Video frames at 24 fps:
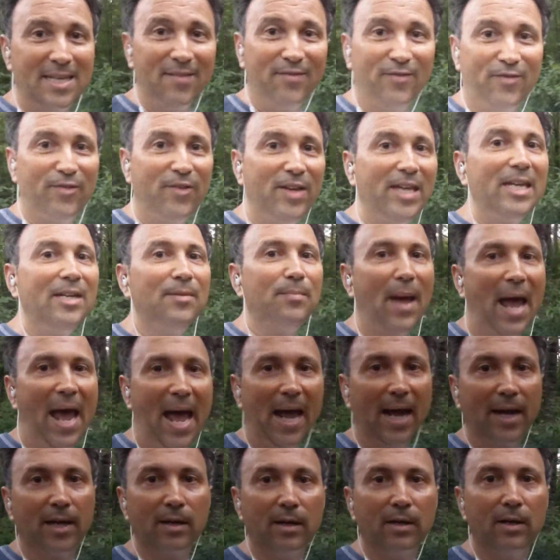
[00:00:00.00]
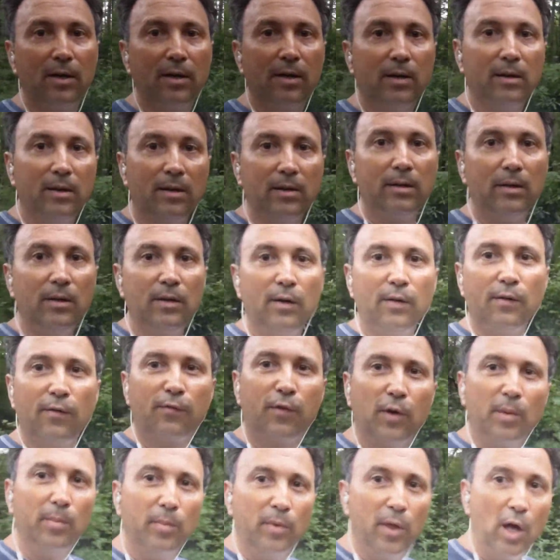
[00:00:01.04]
that feedback
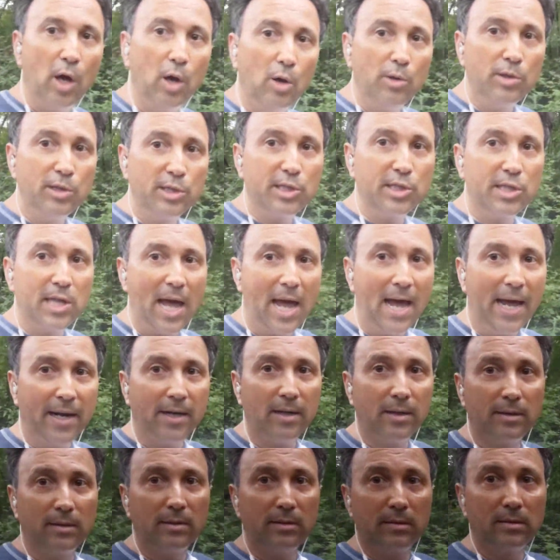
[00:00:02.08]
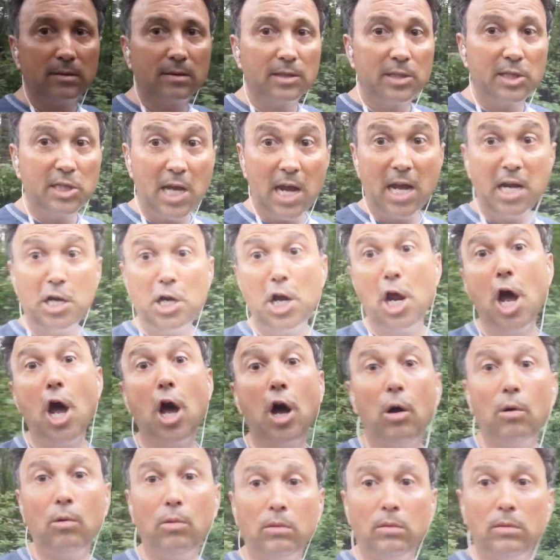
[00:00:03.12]
from those that say
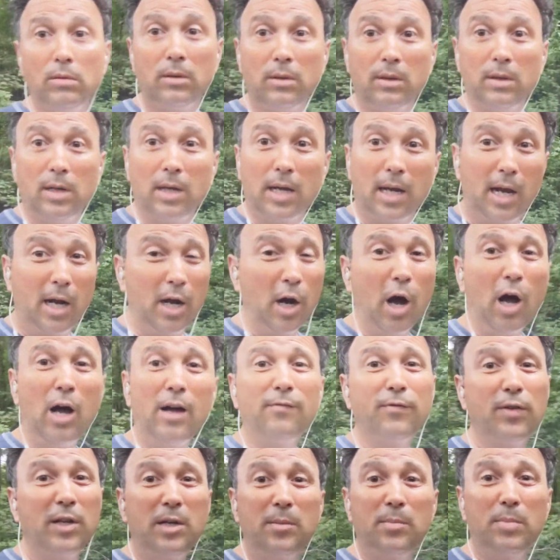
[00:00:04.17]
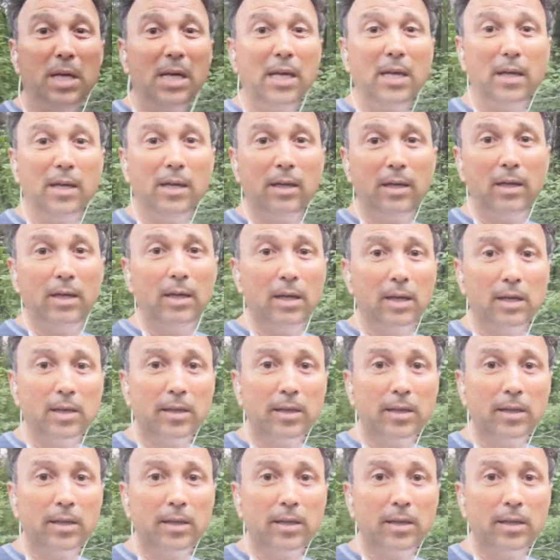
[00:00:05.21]
no can often be,